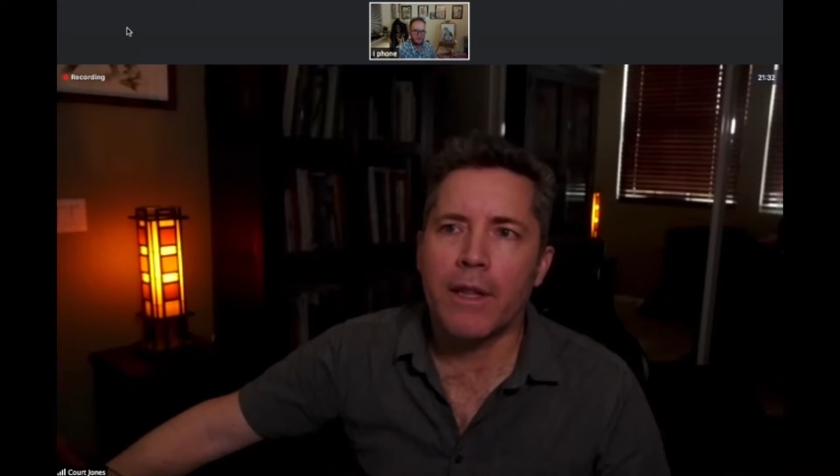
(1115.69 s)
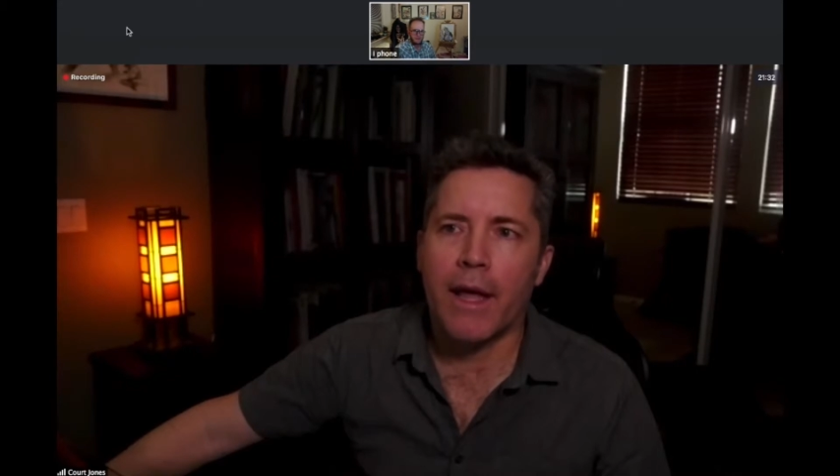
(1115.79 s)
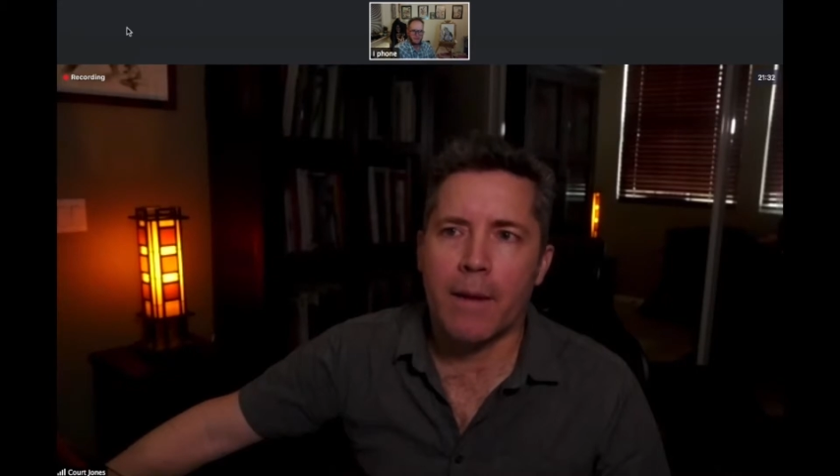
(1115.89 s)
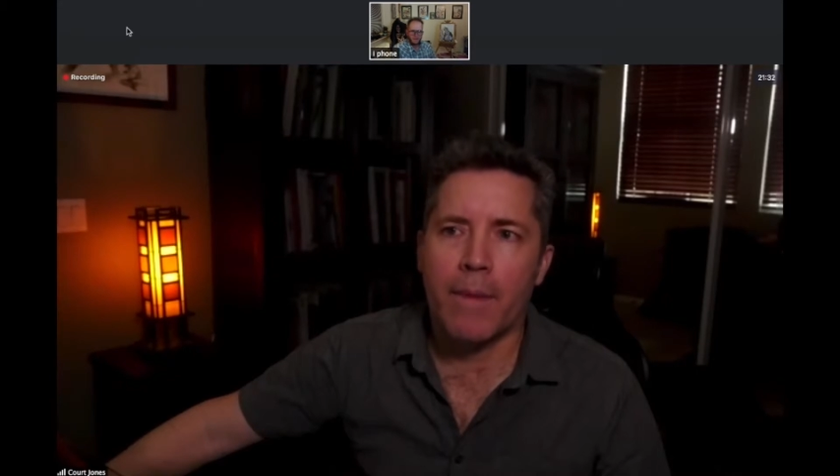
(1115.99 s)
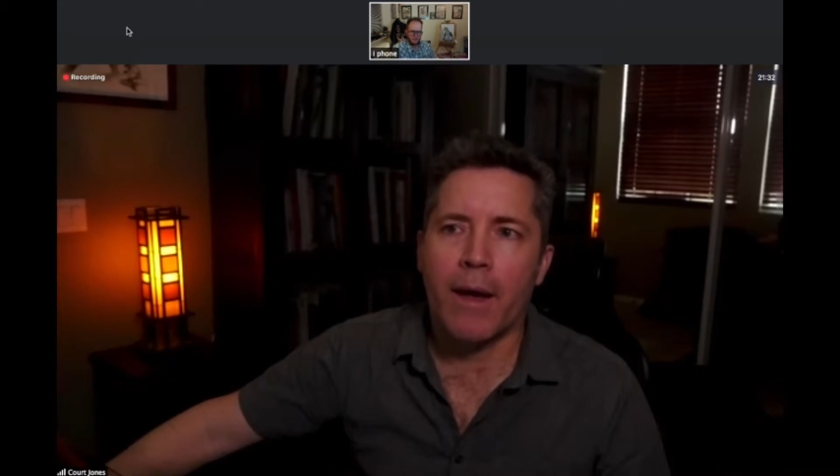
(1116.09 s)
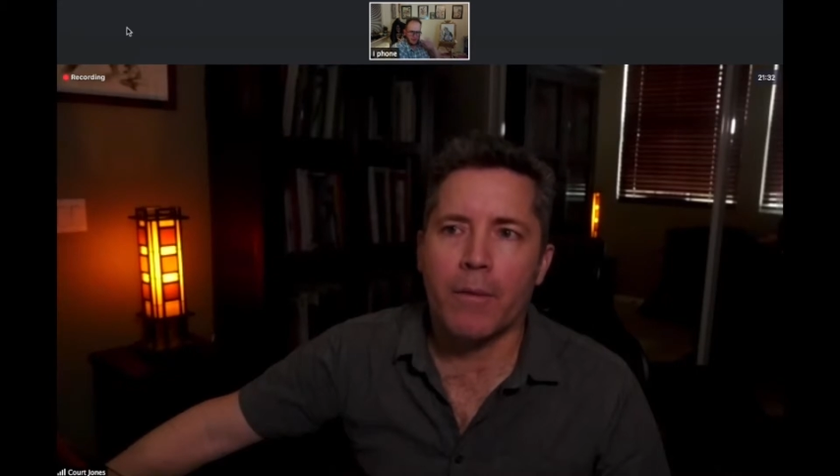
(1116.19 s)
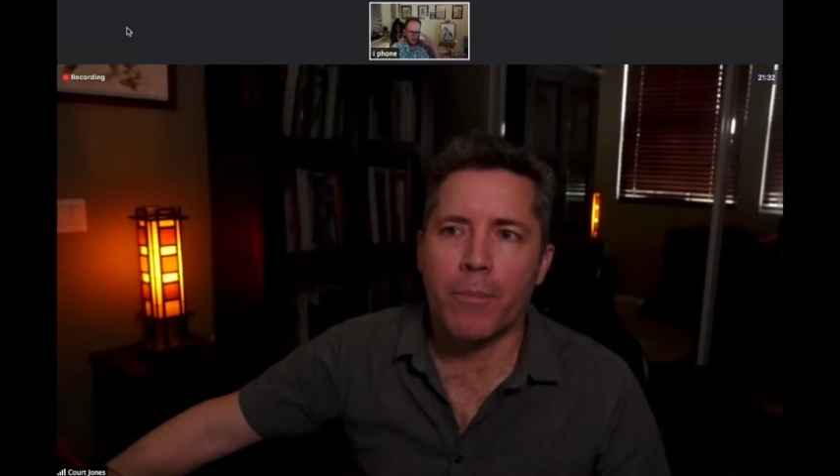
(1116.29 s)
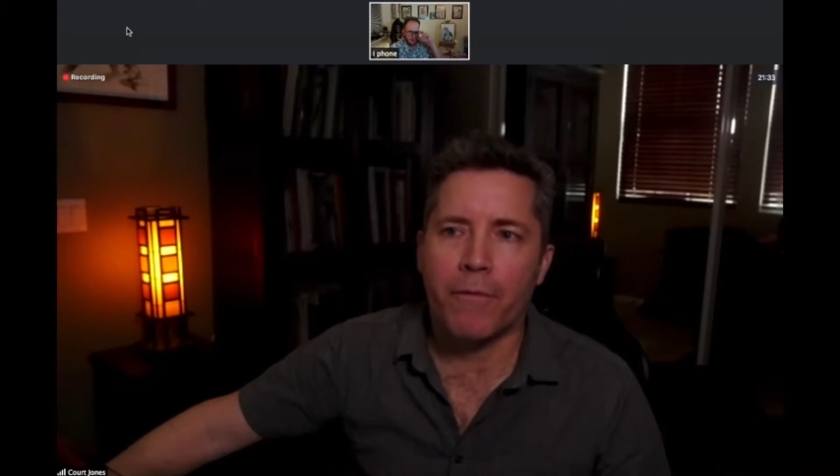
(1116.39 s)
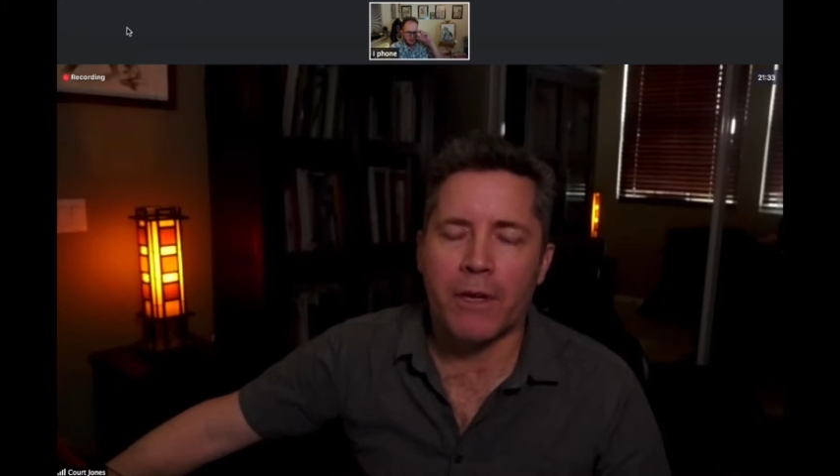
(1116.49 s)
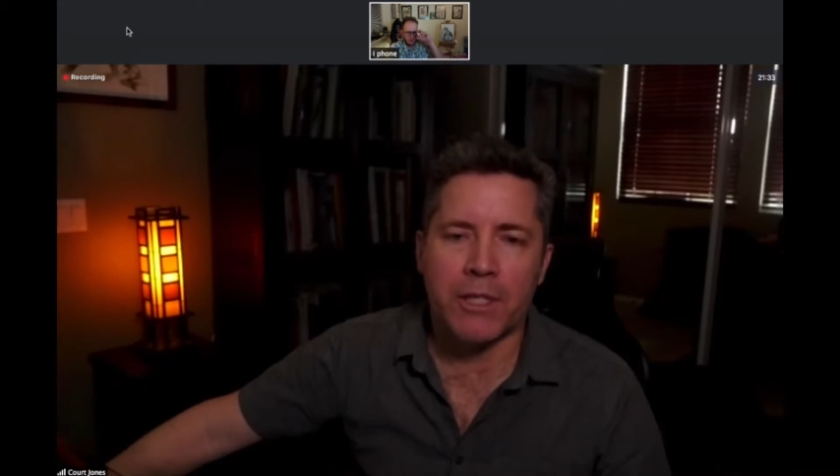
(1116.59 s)
a lot about
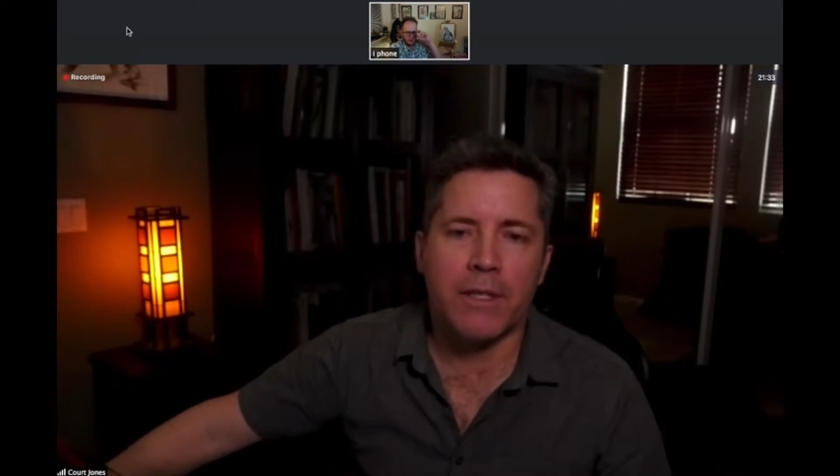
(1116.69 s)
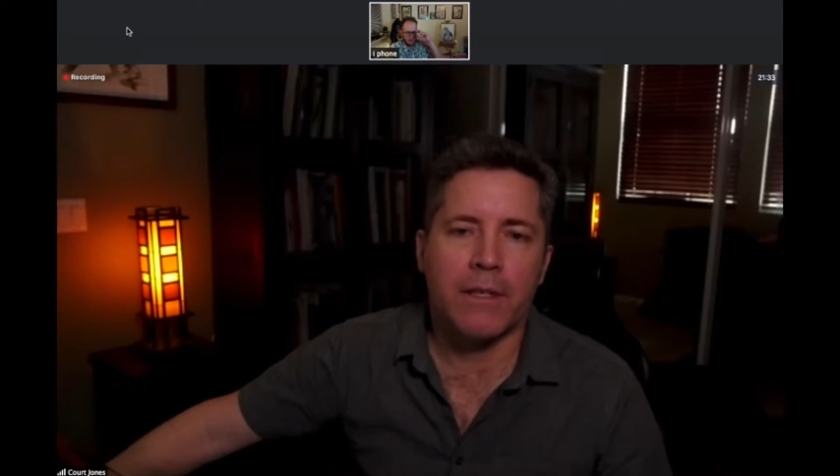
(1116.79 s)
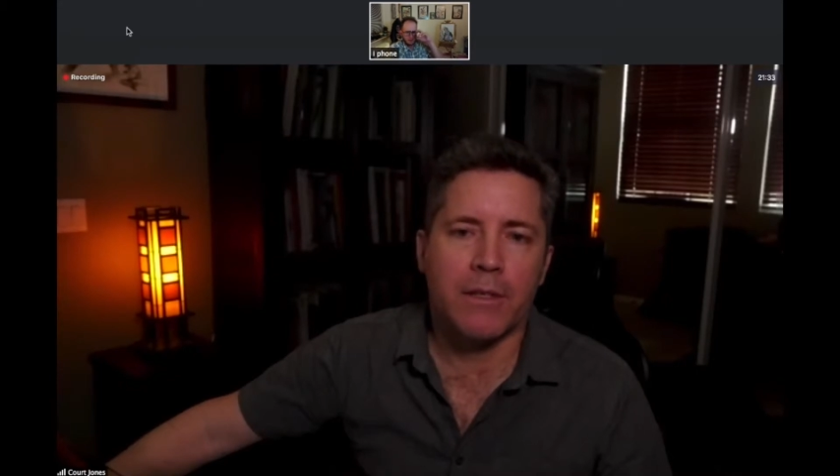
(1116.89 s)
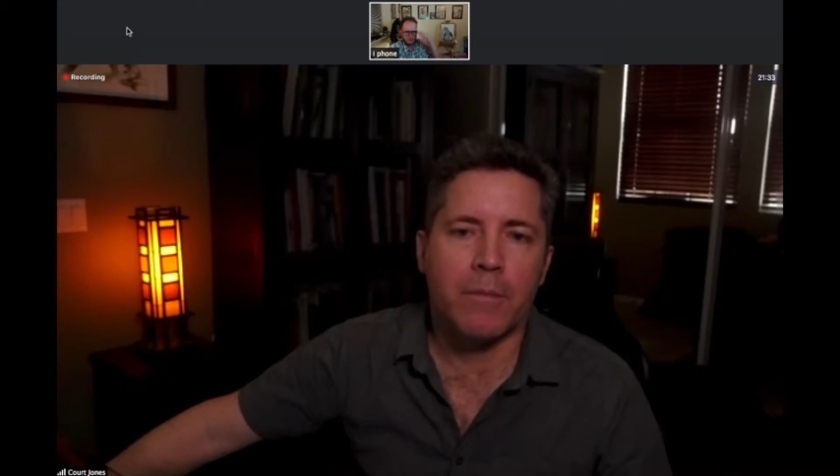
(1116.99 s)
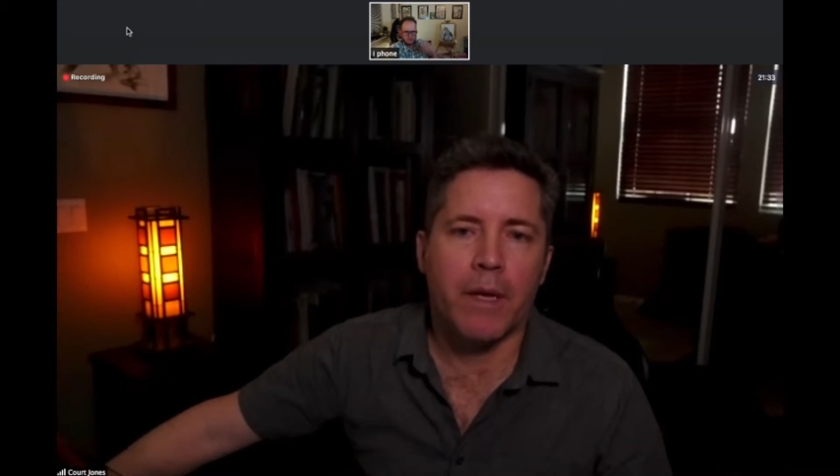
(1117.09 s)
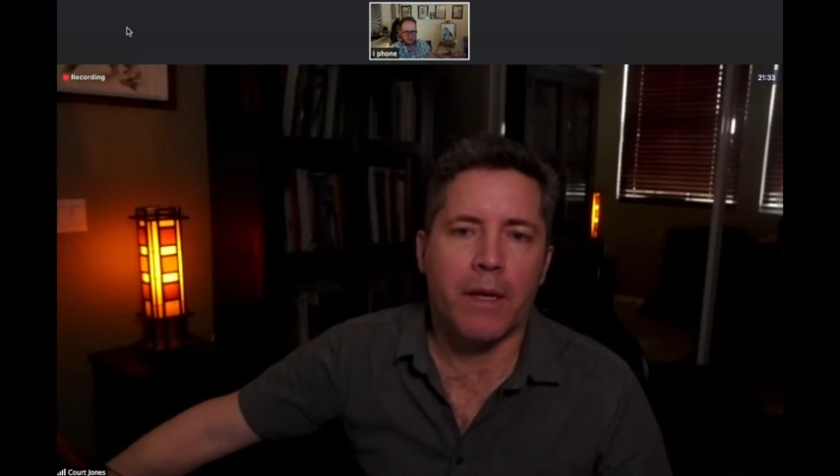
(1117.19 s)
professionalism